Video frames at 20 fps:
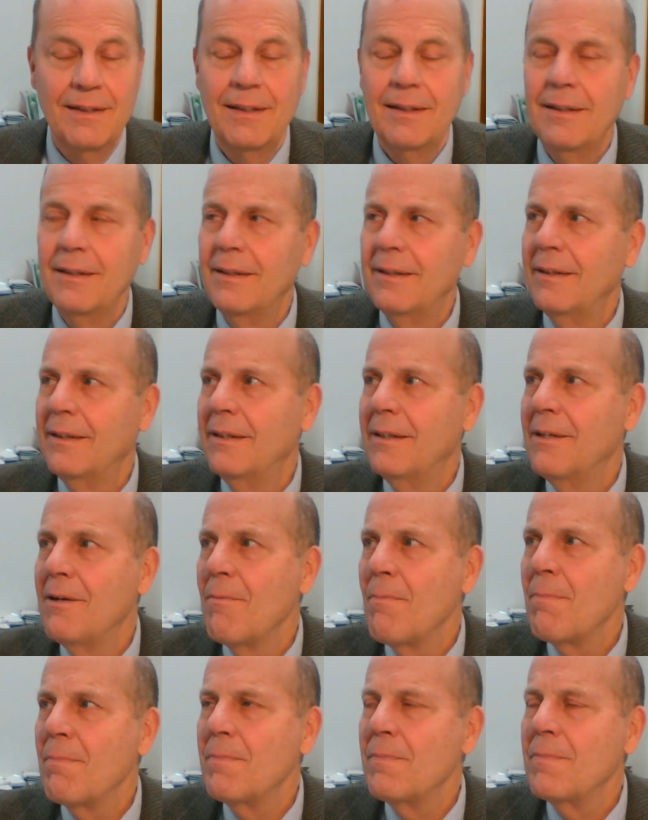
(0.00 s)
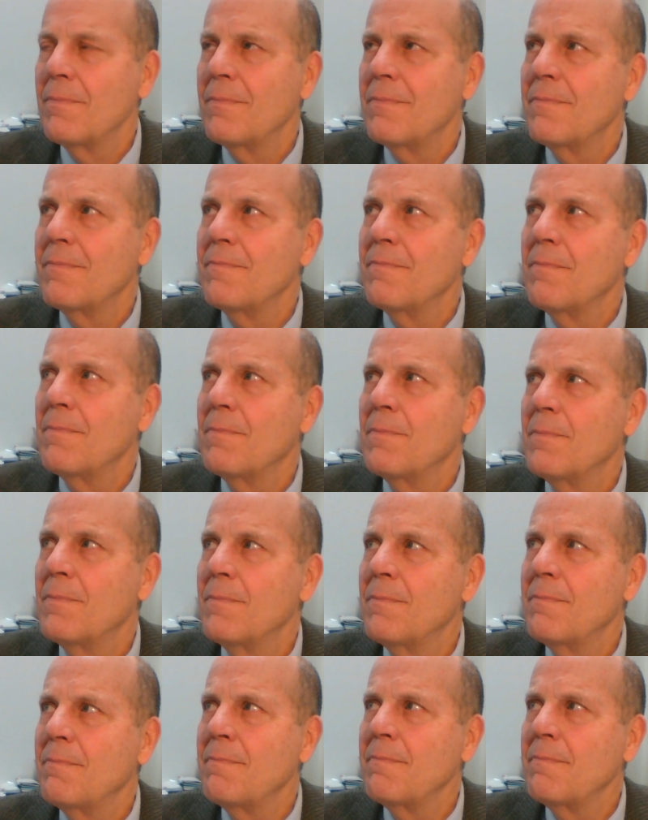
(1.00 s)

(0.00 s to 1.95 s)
(no one is talking)